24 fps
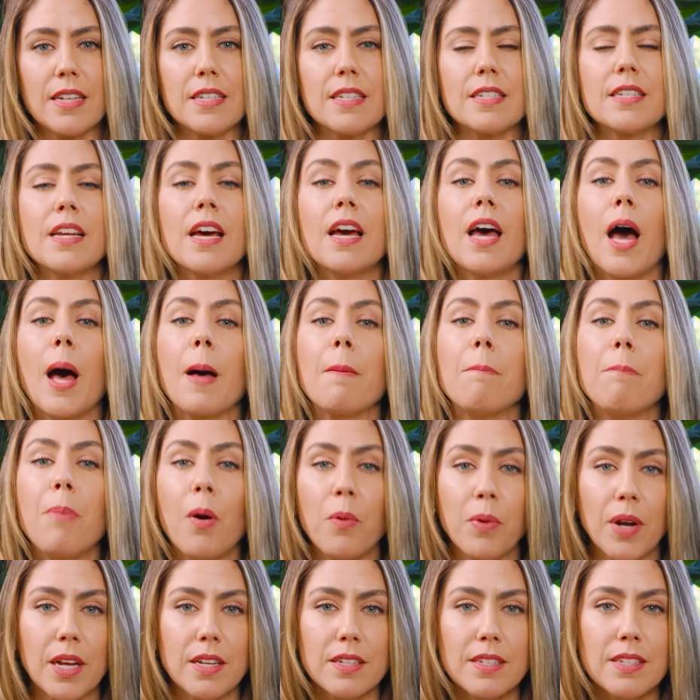is a
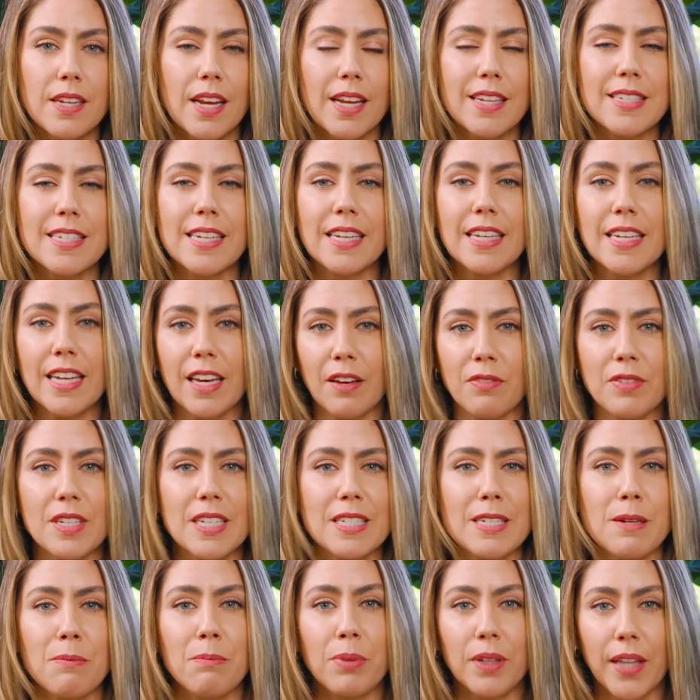bonus. It's a gift.
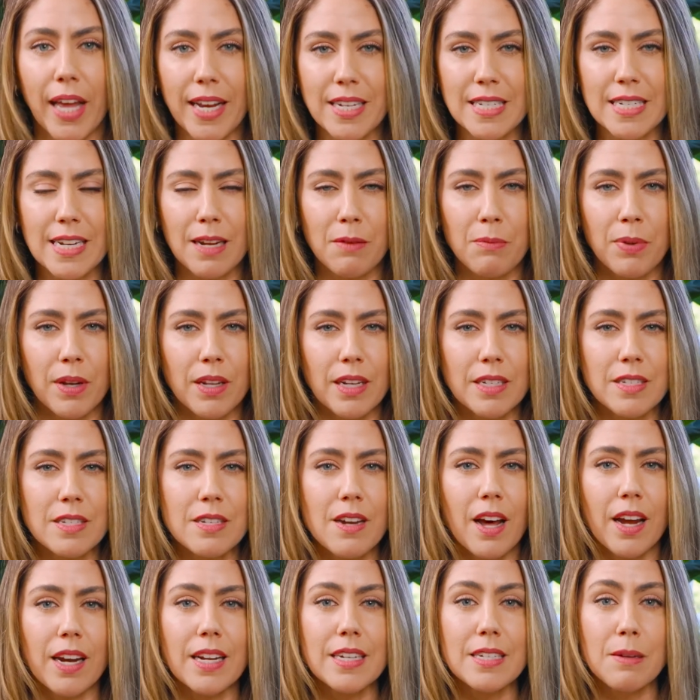It's a blessing, but it's
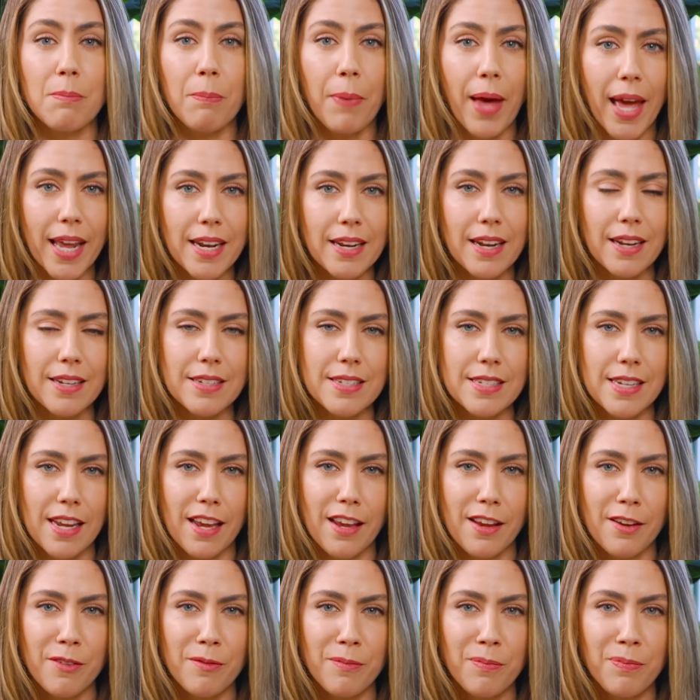not a
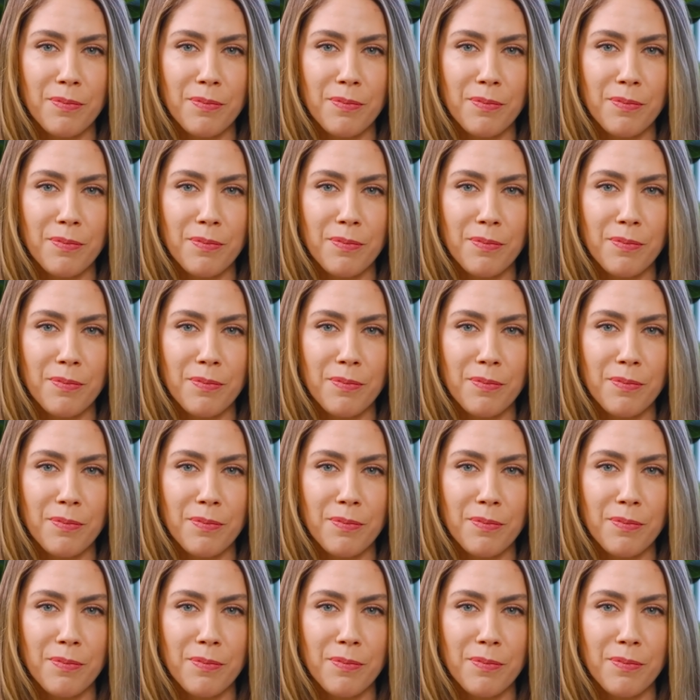dependency.